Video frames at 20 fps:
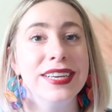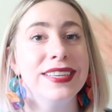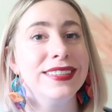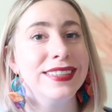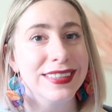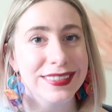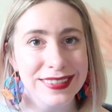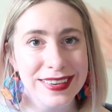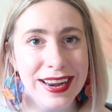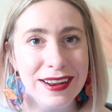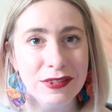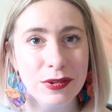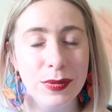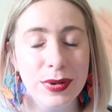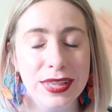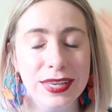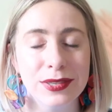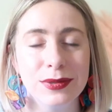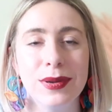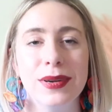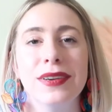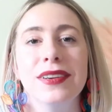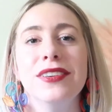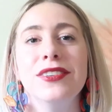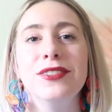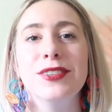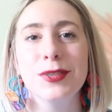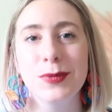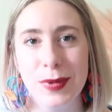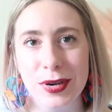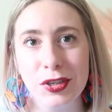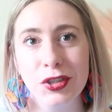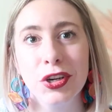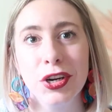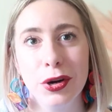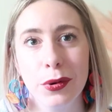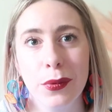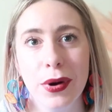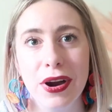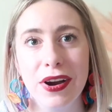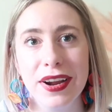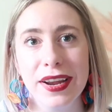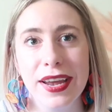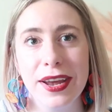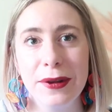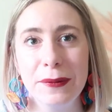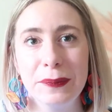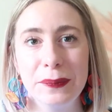it doesn't have to be this one, just make sure you're wearing it.